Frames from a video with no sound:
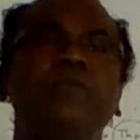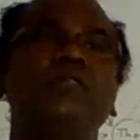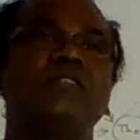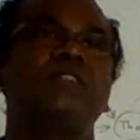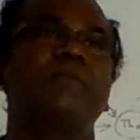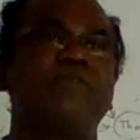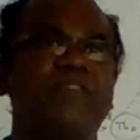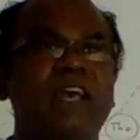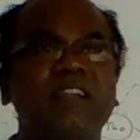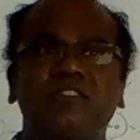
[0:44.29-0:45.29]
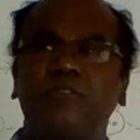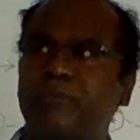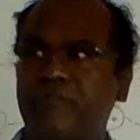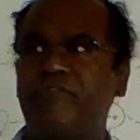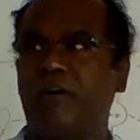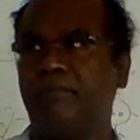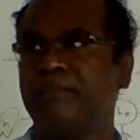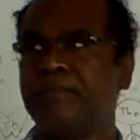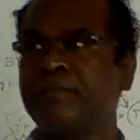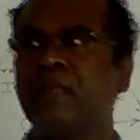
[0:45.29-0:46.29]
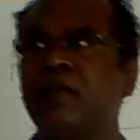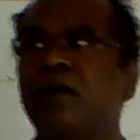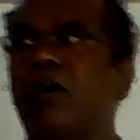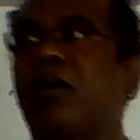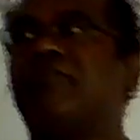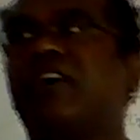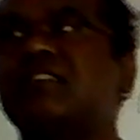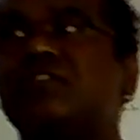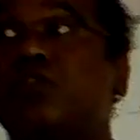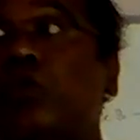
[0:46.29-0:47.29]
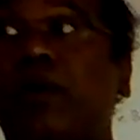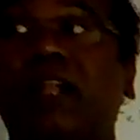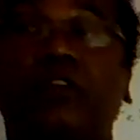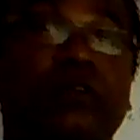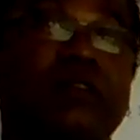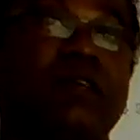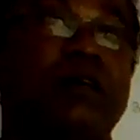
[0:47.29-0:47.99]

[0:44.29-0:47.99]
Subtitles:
system fails to perform or fails to do well due to the